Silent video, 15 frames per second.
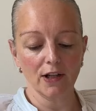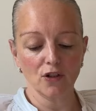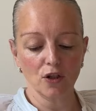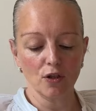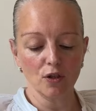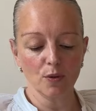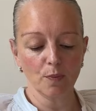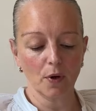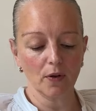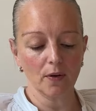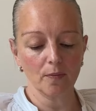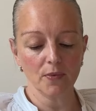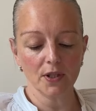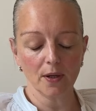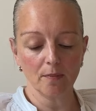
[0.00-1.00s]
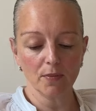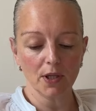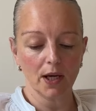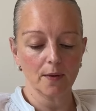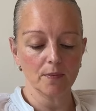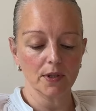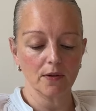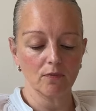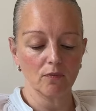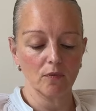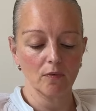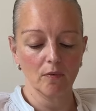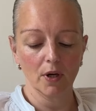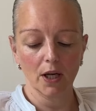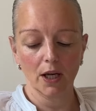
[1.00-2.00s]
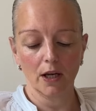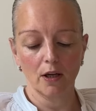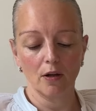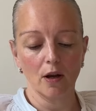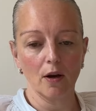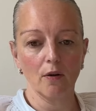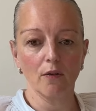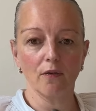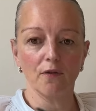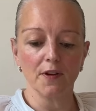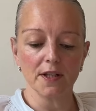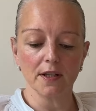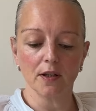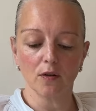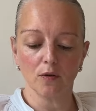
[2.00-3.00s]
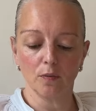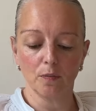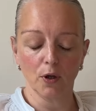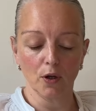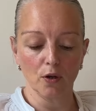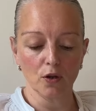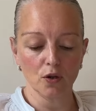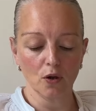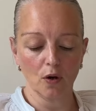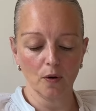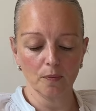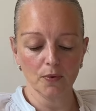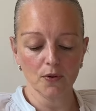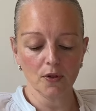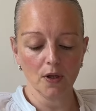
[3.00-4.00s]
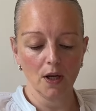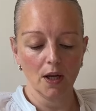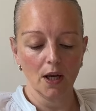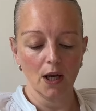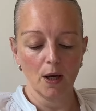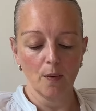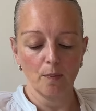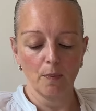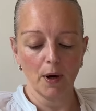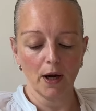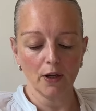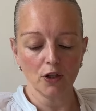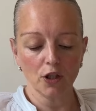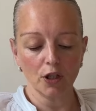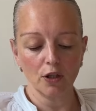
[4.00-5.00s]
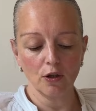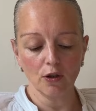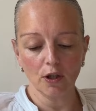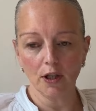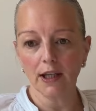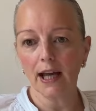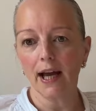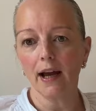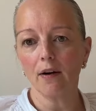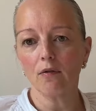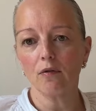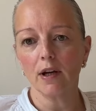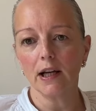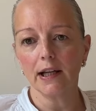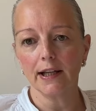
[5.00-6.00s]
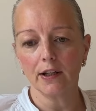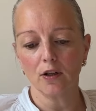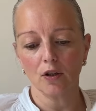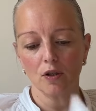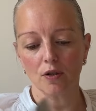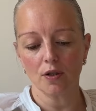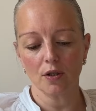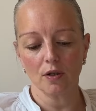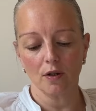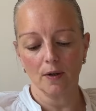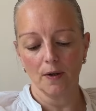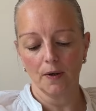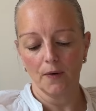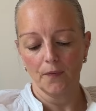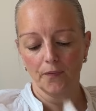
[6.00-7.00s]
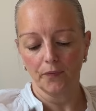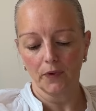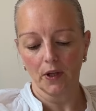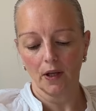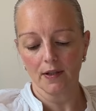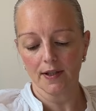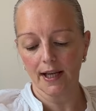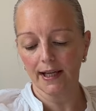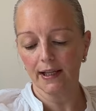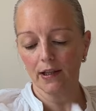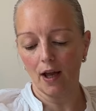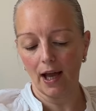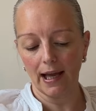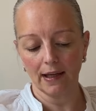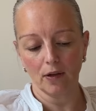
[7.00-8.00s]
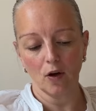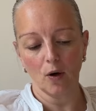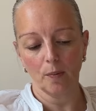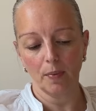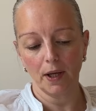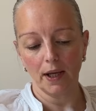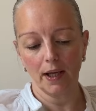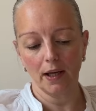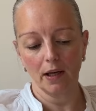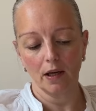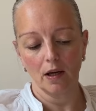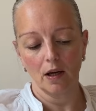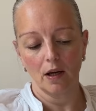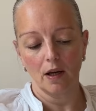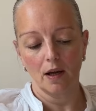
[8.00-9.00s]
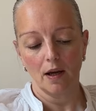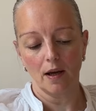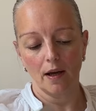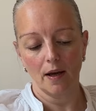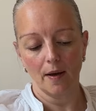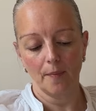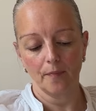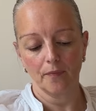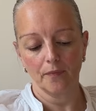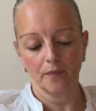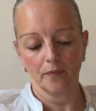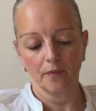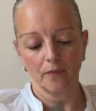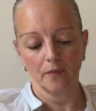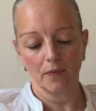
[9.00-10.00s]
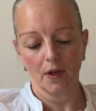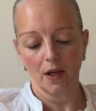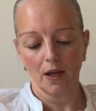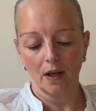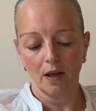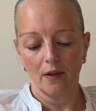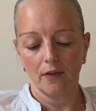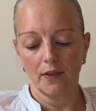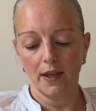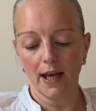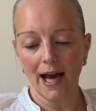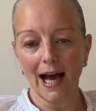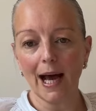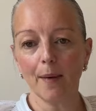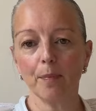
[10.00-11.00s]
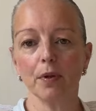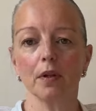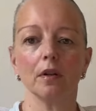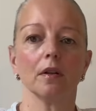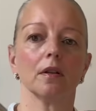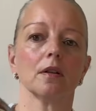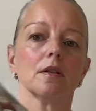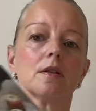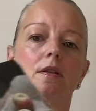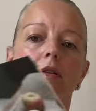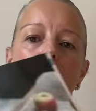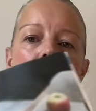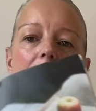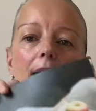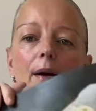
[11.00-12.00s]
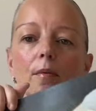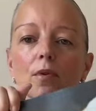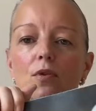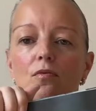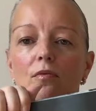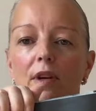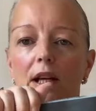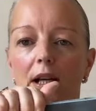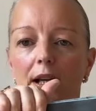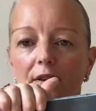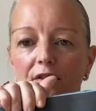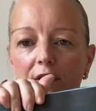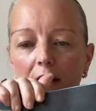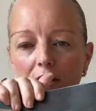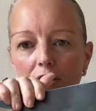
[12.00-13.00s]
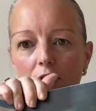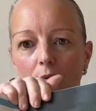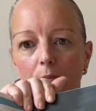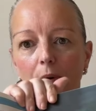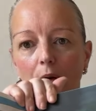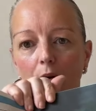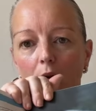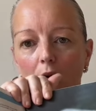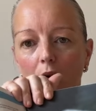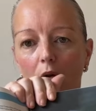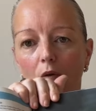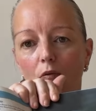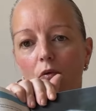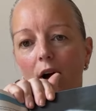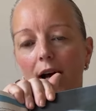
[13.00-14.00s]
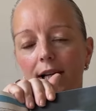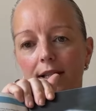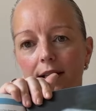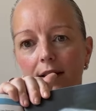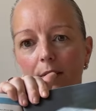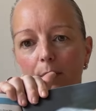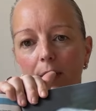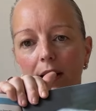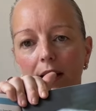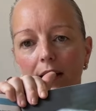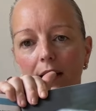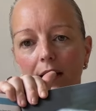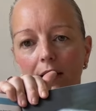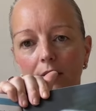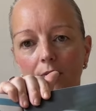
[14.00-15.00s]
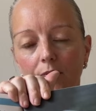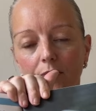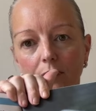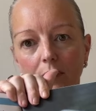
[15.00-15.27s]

I do spot them sometimes in physical bookshops, but you could get a really good second-hand copy. The apples, that was really fashionable right at the beginning